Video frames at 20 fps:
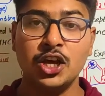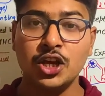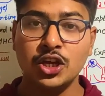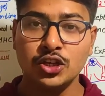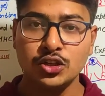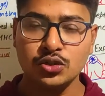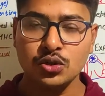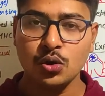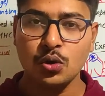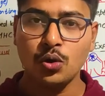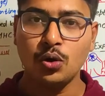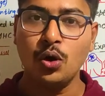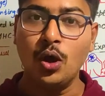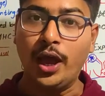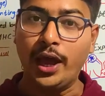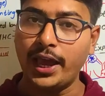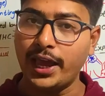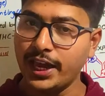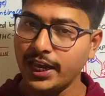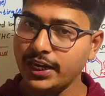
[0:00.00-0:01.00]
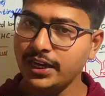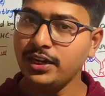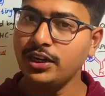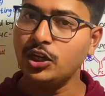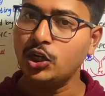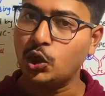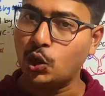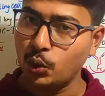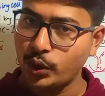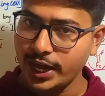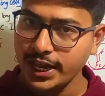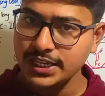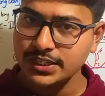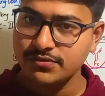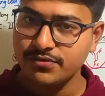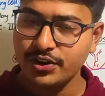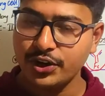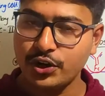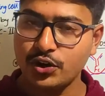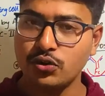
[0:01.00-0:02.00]
So in today's
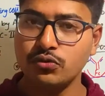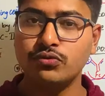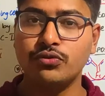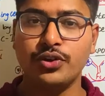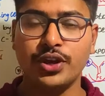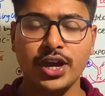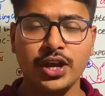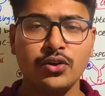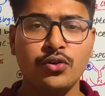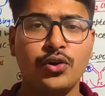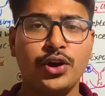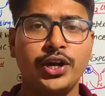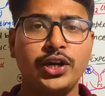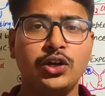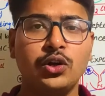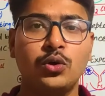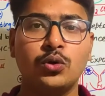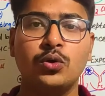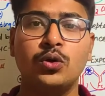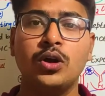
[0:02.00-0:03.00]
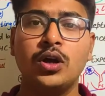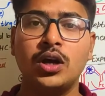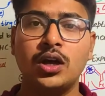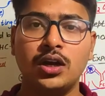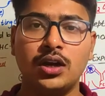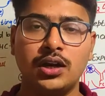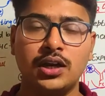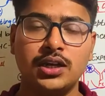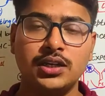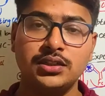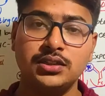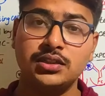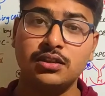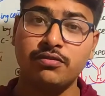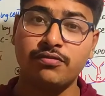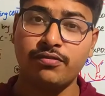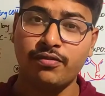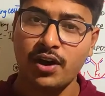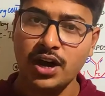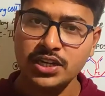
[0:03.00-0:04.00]
video, we are going to learn the
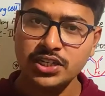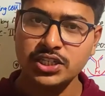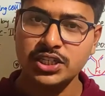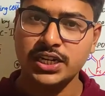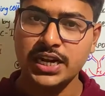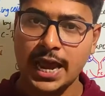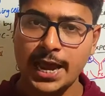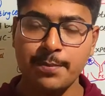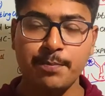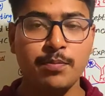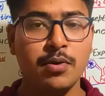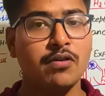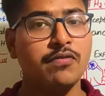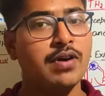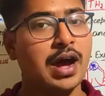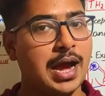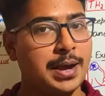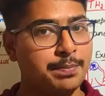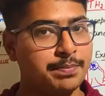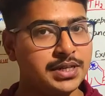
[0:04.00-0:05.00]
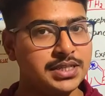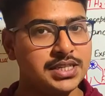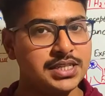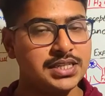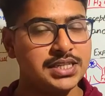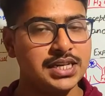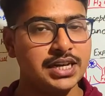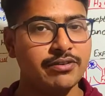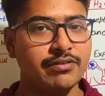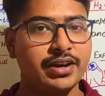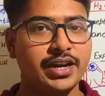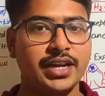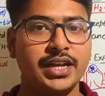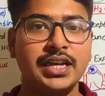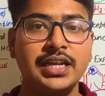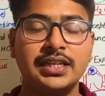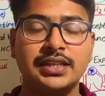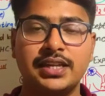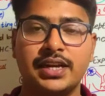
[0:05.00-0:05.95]
first type of hypersensitivity,